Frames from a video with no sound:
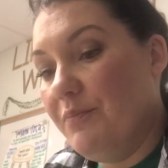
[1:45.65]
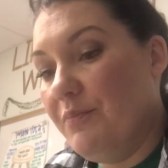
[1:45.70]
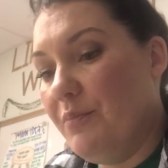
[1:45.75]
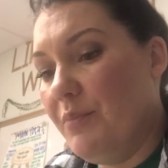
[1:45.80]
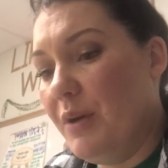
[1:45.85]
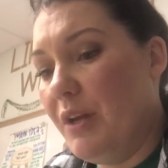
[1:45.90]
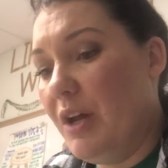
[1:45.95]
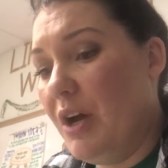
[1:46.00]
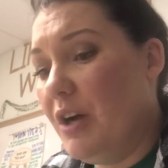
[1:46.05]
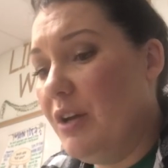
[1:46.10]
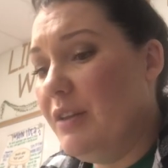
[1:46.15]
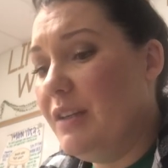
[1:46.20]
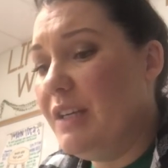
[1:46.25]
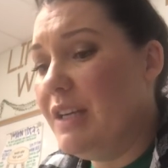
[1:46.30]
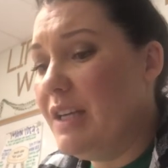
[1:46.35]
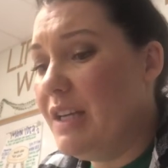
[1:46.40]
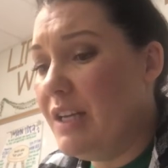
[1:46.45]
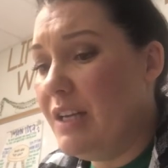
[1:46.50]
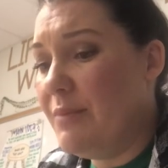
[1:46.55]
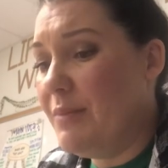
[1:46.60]
but hardly
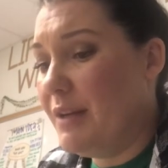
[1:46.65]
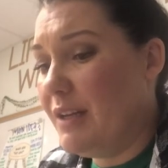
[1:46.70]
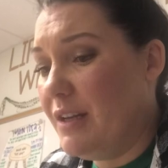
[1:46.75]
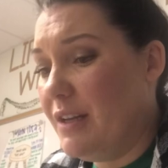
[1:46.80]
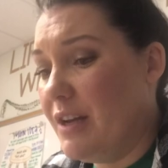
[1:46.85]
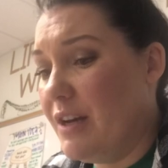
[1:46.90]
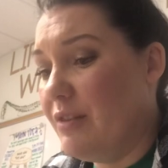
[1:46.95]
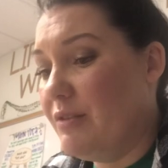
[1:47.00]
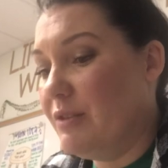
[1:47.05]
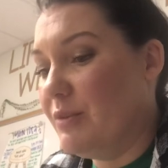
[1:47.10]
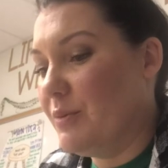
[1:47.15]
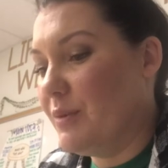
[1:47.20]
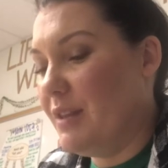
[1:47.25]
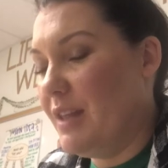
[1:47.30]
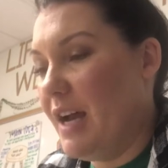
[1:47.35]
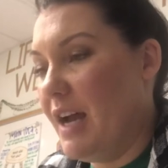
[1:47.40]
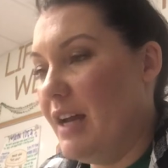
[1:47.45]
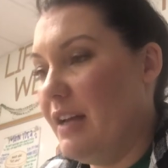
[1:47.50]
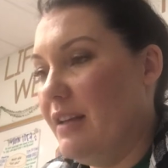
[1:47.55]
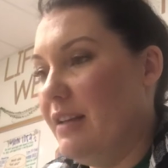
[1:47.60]
anybody knows where
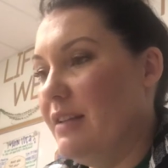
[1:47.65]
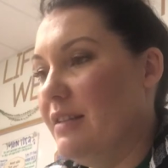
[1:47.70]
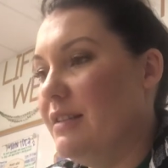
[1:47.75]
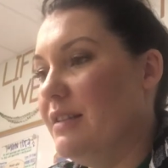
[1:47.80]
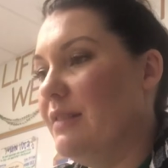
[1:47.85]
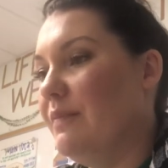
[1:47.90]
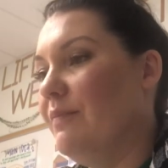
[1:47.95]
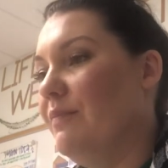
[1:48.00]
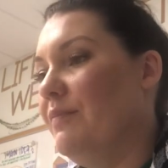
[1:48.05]
that is.